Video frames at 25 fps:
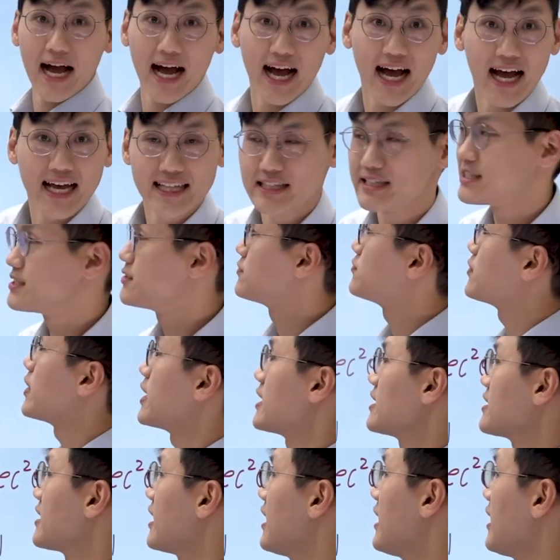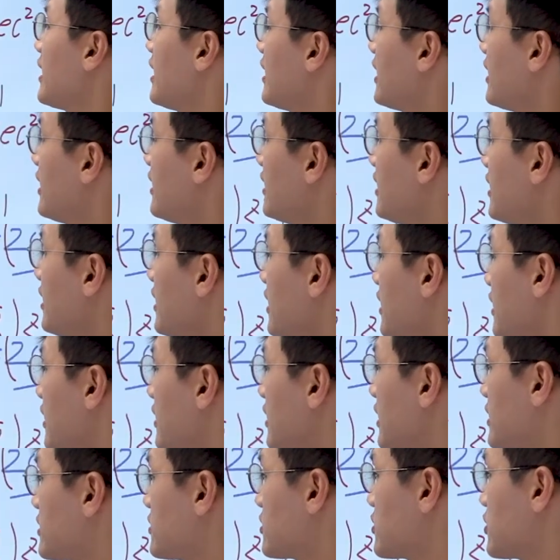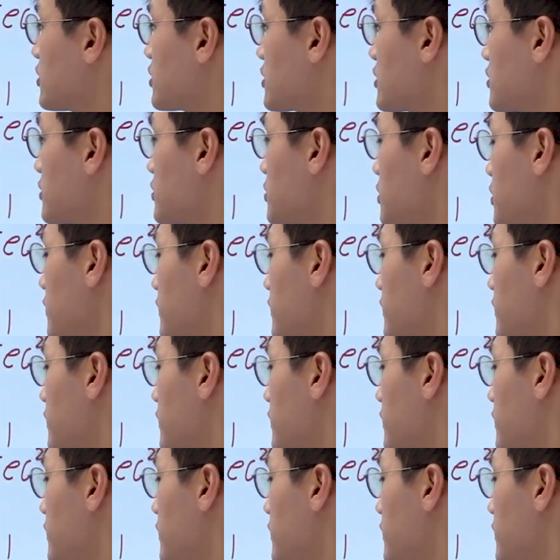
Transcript: I didn't write. Let's just solve